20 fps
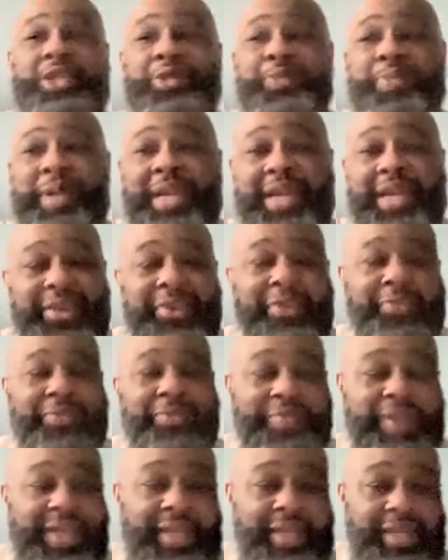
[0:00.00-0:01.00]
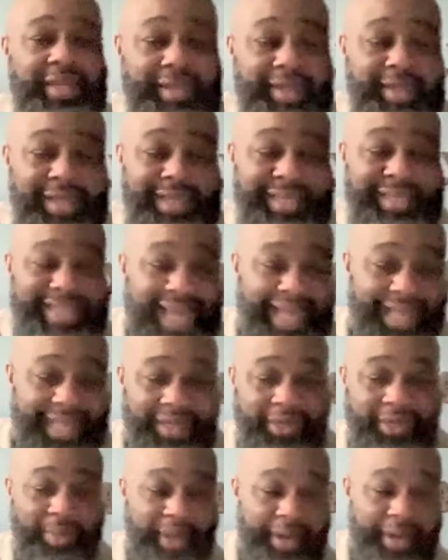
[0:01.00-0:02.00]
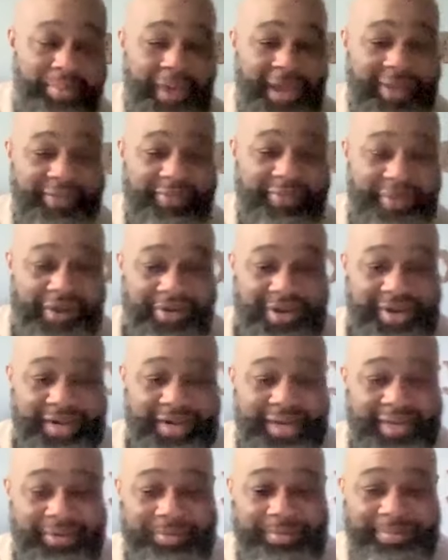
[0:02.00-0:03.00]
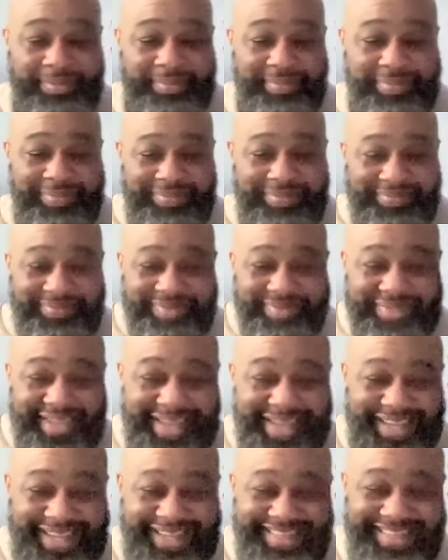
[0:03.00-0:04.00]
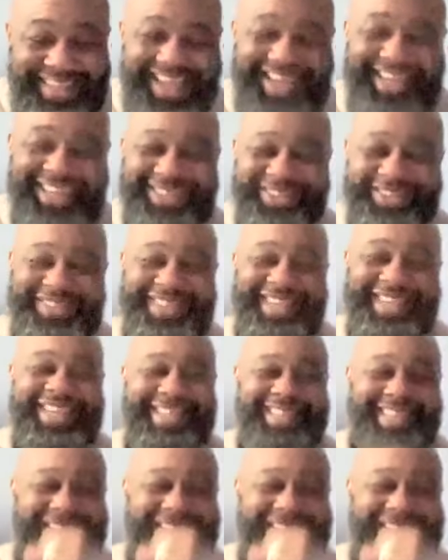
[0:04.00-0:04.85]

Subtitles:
spit at your feet exactly the way that Mike Ferry did. Thank you, T.